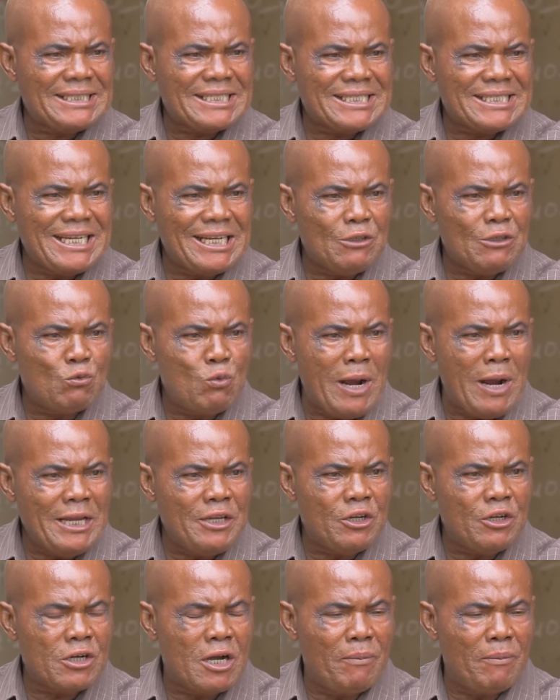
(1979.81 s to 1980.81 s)
said, where are
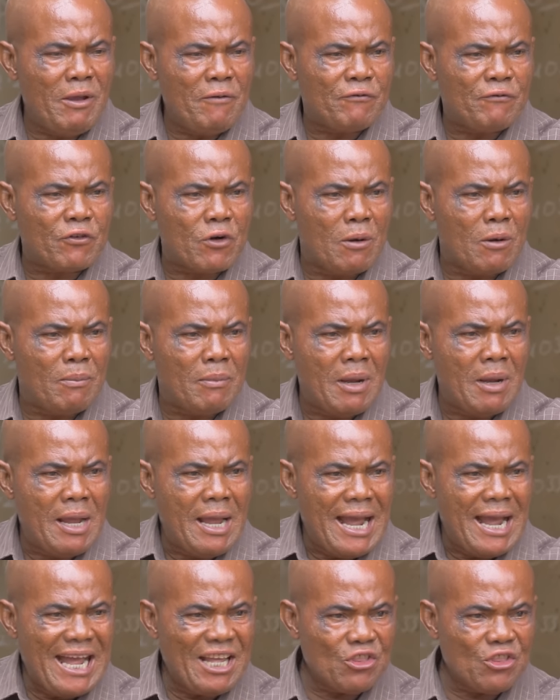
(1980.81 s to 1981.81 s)
you coming from?
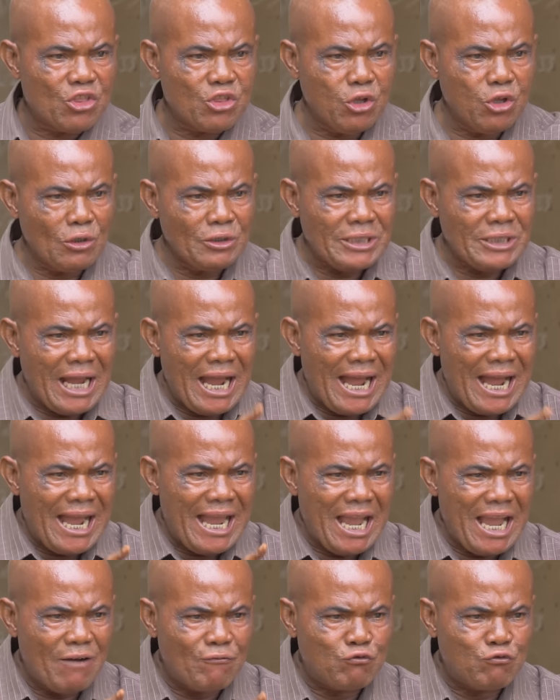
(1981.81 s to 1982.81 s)
I thought I
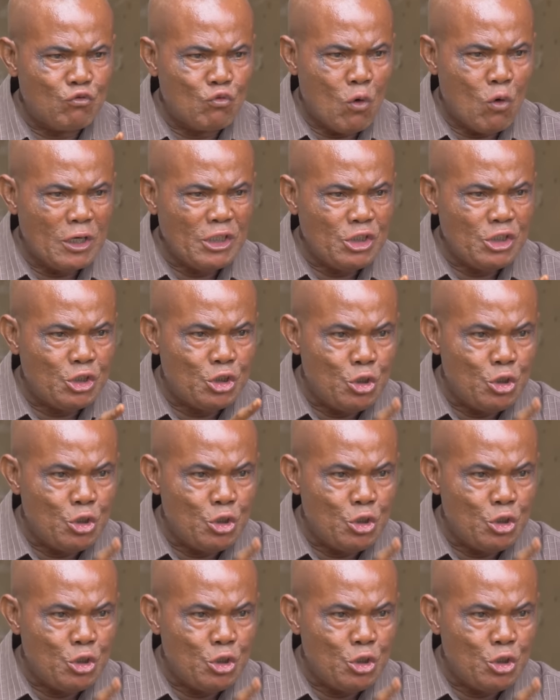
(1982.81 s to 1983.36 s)
have warned